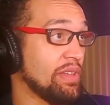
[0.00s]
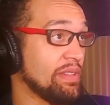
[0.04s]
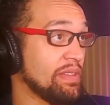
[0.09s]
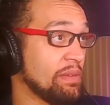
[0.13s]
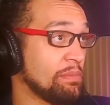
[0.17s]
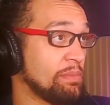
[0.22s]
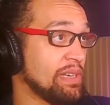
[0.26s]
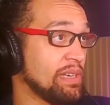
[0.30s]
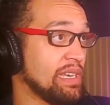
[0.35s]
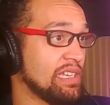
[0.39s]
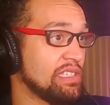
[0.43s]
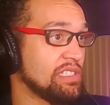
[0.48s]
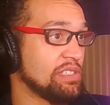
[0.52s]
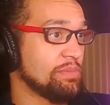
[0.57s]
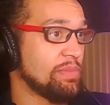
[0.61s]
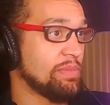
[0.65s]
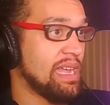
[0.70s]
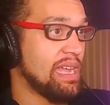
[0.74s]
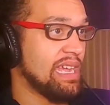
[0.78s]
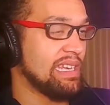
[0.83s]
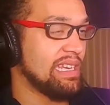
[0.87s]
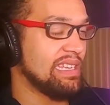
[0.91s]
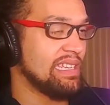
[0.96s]
The production
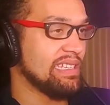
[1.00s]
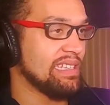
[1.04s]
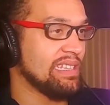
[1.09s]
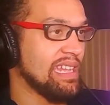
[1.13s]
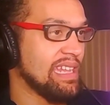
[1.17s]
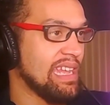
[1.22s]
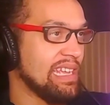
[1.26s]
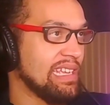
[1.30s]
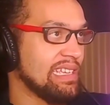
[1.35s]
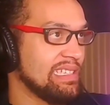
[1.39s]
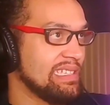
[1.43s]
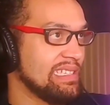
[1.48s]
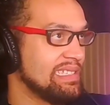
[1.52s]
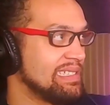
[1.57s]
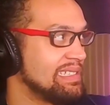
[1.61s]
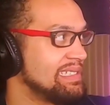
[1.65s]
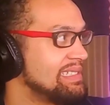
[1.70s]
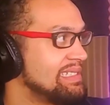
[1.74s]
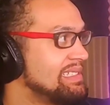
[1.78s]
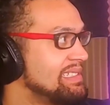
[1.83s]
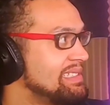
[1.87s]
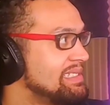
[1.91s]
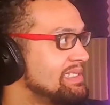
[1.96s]
behind it, like
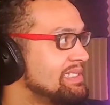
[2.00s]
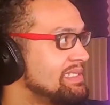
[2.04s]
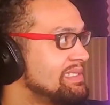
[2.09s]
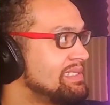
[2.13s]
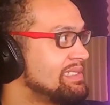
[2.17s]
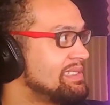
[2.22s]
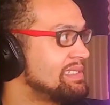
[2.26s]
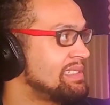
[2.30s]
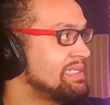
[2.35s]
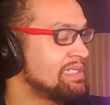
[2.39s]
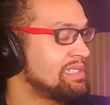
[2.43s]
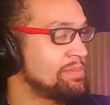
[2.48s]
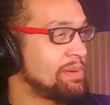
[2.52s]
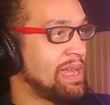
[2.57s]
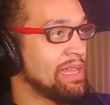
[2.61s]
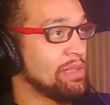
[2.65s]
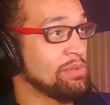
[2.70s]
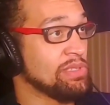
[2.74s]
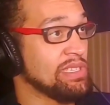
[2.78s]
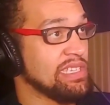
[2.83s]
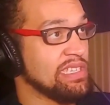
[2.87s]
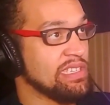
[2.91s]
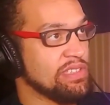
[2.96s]
this probably
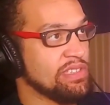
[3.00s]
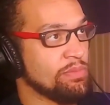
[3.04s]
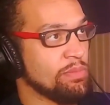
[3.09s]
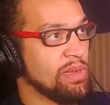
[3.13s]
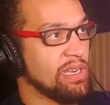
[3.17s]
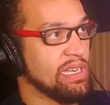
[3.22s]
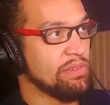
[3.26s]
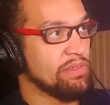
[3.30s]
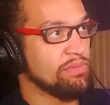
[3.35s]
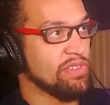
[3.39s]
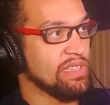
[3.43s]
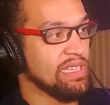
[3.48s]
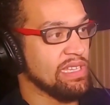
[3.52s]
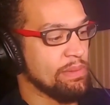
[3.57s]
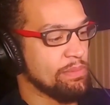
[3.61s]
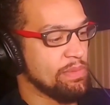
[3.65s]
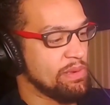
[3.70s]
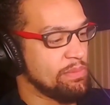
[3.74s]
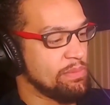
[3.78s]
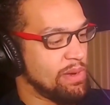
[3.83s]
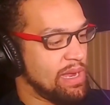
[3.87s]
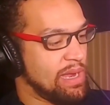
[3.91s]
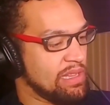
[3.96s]
was easy money for them
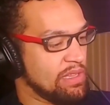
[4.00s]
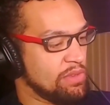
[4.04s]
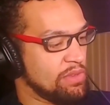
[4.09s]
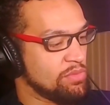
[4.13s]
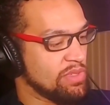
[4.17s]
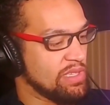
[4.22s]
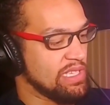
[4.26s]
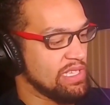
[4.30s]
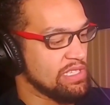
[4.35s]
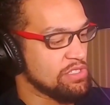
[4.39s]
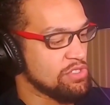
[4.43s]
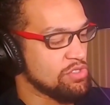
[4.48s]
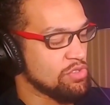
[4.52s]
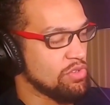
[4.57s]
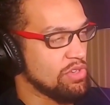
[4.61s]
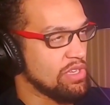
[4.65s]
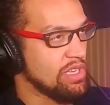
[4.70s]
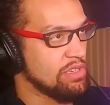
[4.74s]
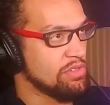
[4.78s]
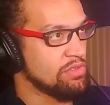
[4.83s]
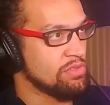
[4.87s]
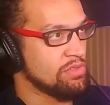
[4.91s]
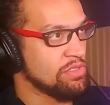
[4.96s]
and probably really enjoy
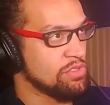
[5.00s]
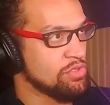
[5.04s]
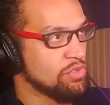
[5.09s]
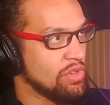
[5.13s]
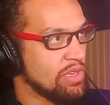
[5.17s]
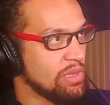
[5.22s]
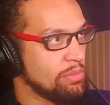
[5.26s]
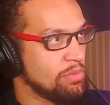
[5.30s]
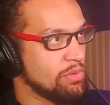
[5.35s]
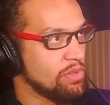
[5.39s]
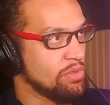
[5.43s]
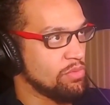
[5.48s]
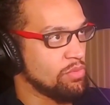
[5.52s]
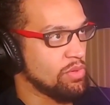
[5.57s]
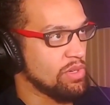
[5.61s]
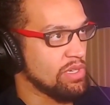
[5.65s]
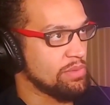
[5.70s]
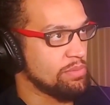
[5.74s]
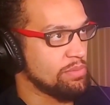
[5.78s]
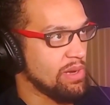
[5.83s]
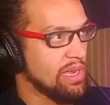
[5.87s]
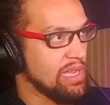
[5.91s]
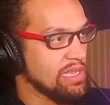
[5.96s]
enjoyable work
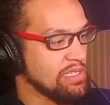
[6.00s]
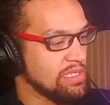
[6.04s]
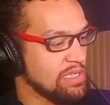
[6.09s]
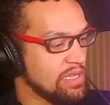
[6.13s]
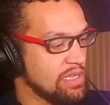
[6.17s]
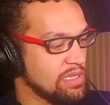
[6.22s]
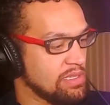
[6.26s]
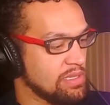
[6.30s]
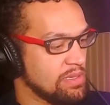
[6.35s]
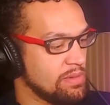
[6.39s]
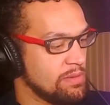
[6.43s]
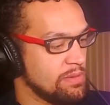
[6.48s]
process.